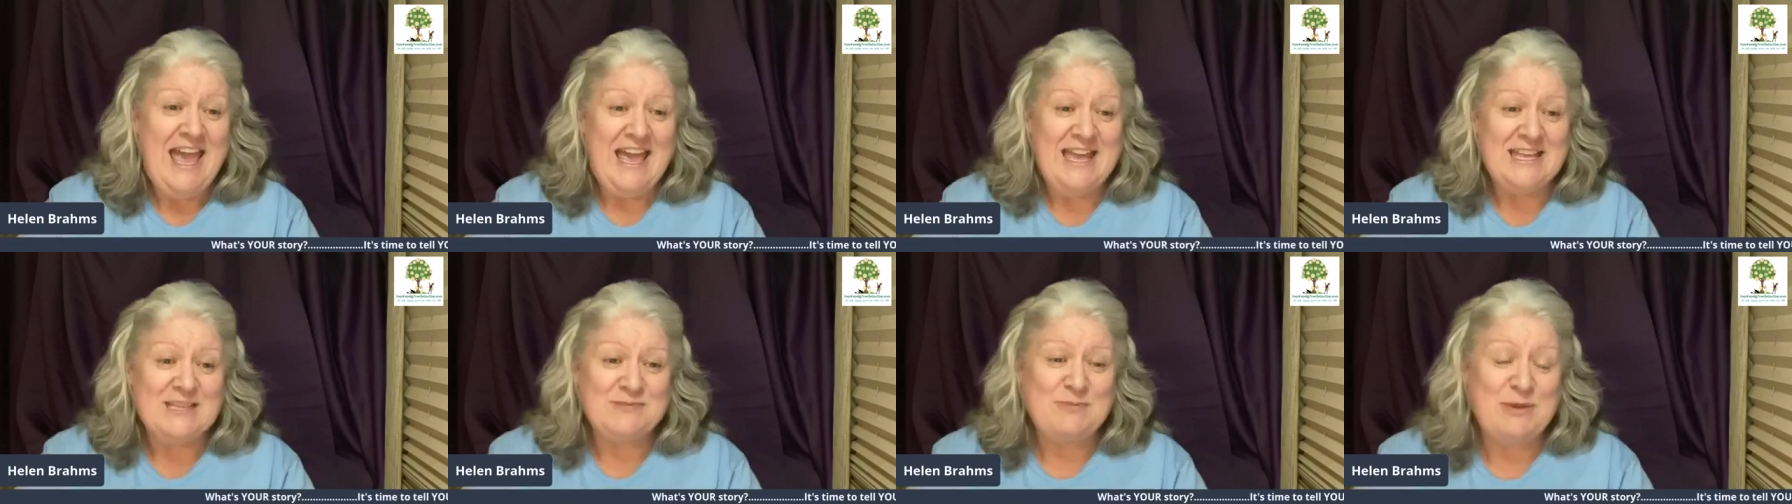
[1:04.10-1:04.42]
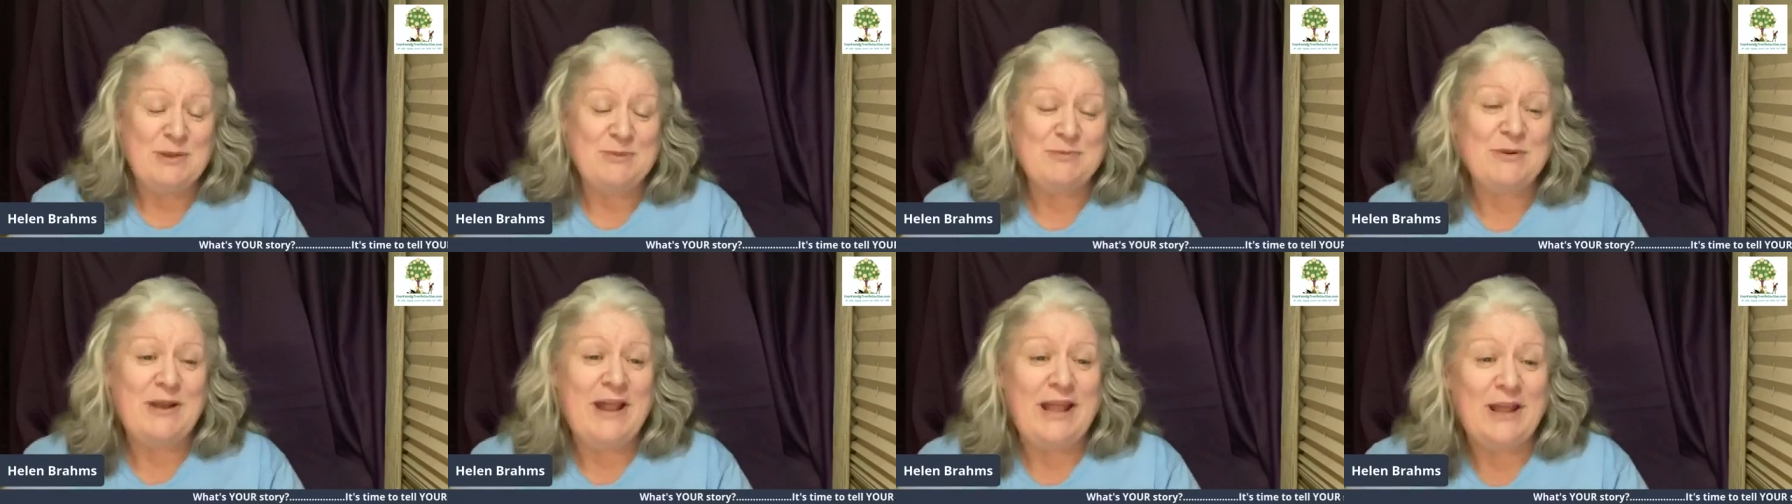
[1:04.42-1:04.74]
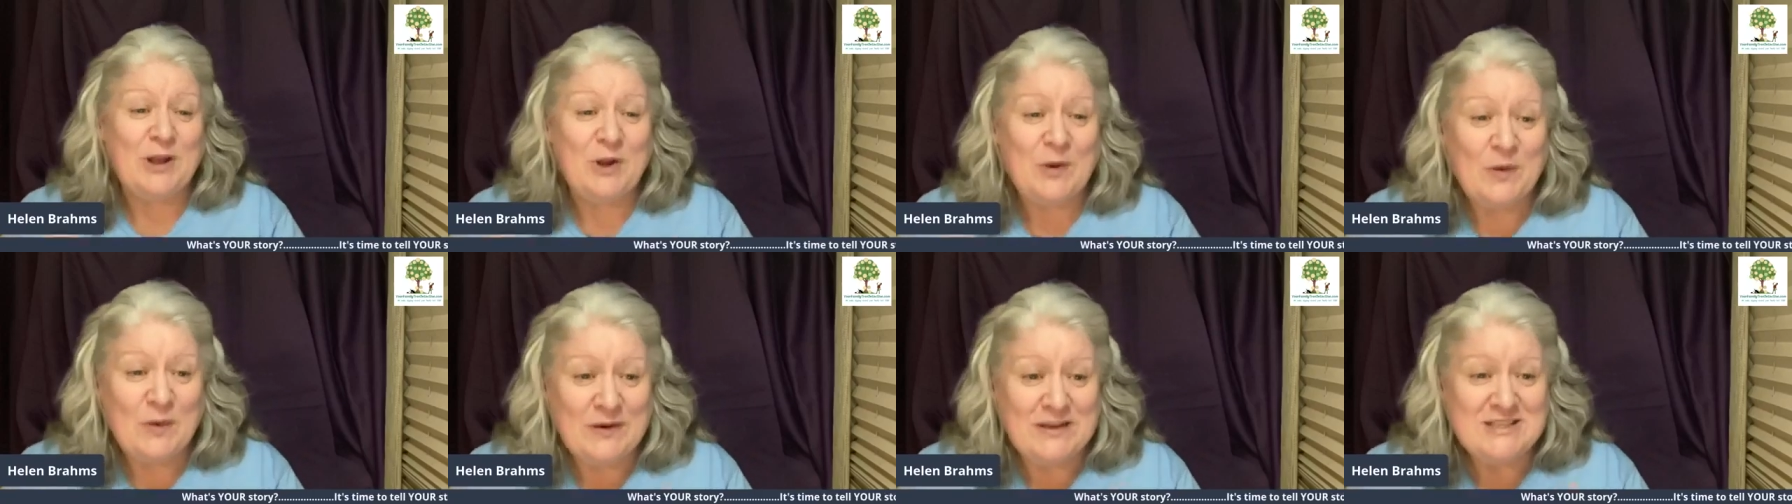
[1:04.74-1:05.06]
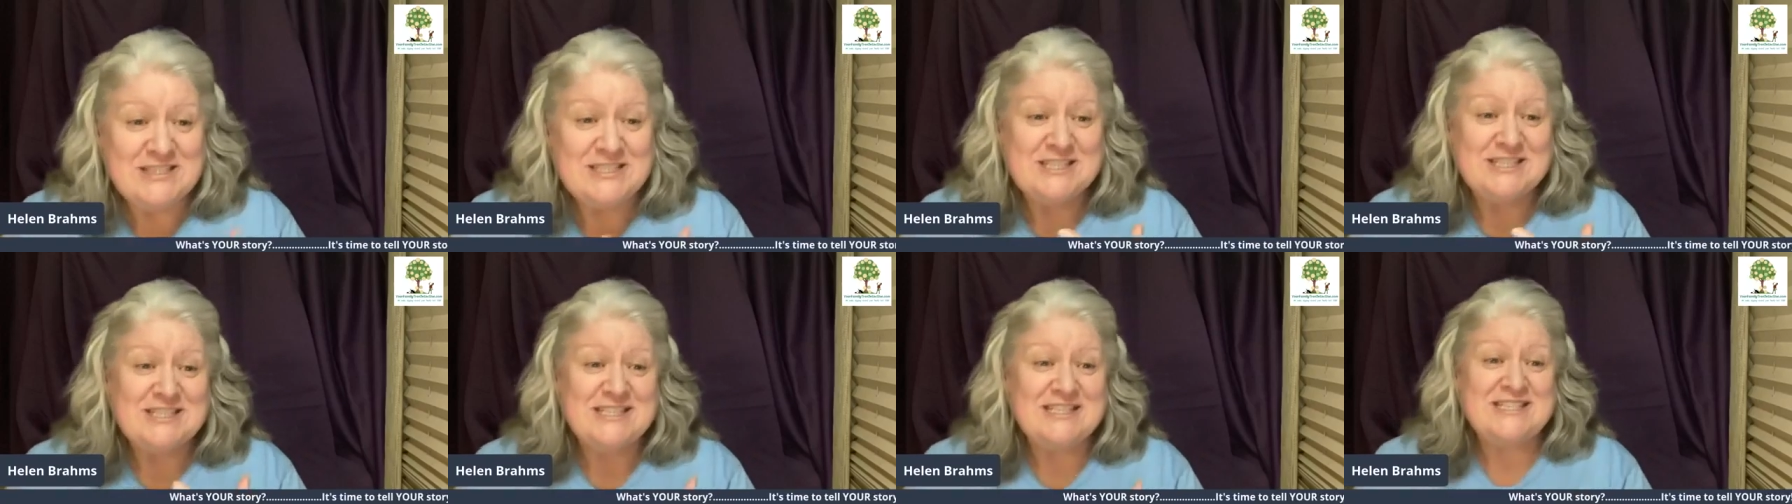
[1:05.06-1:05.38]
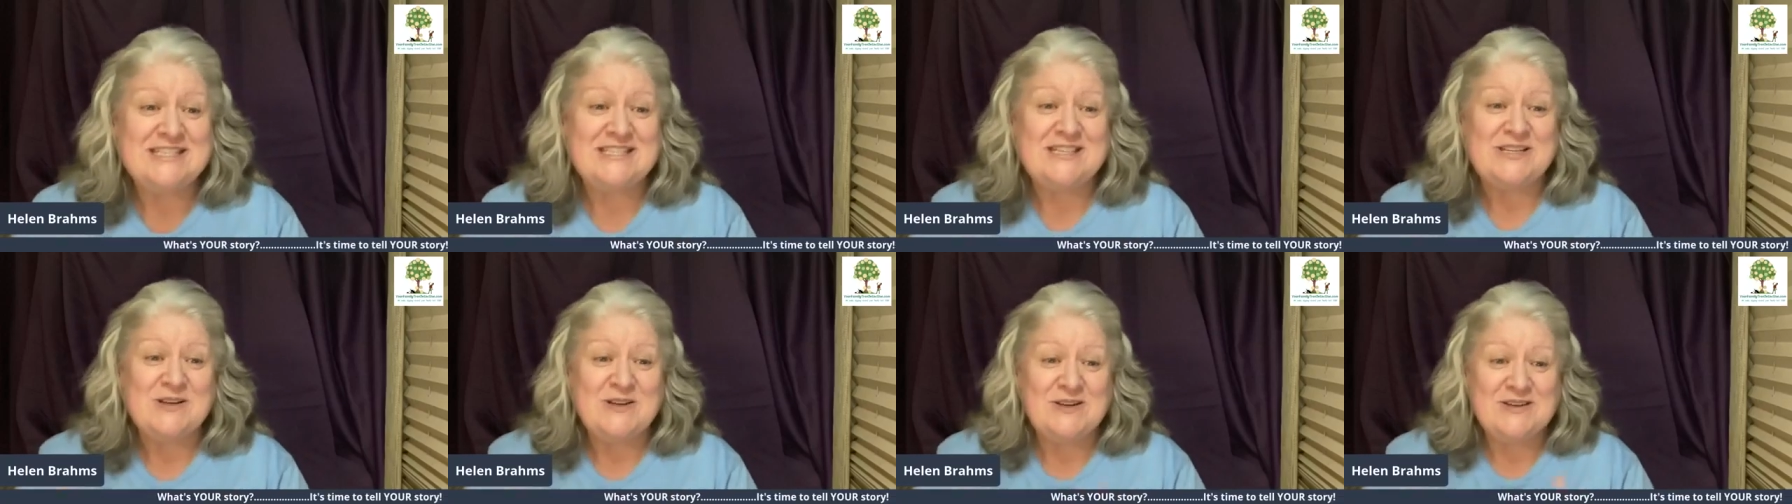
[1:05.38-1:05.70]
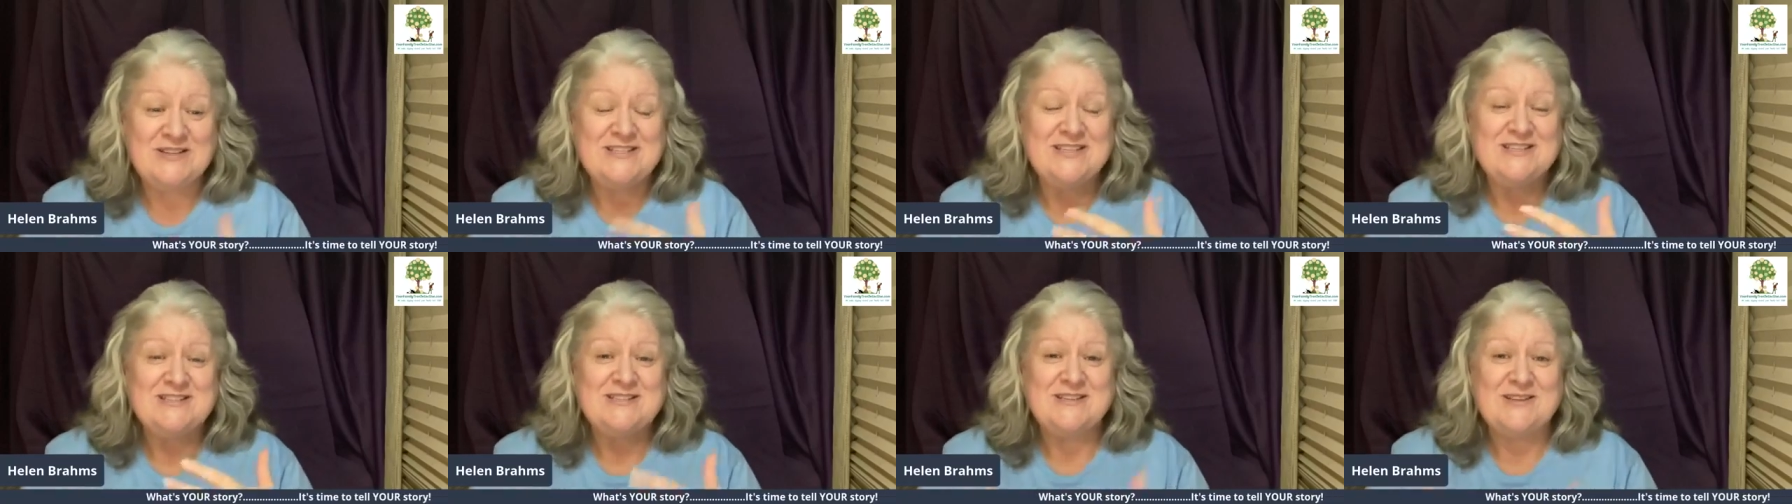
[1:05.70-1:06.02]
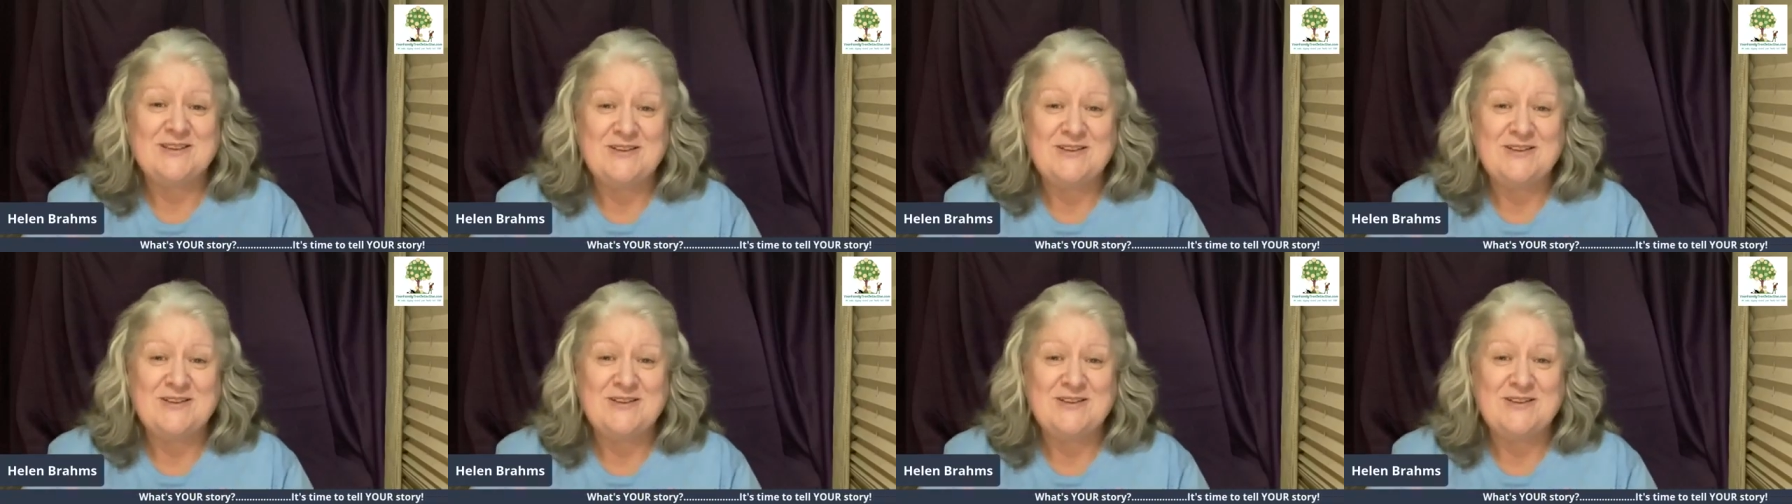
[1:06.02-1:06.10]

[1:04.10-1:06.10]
as people had questions and questions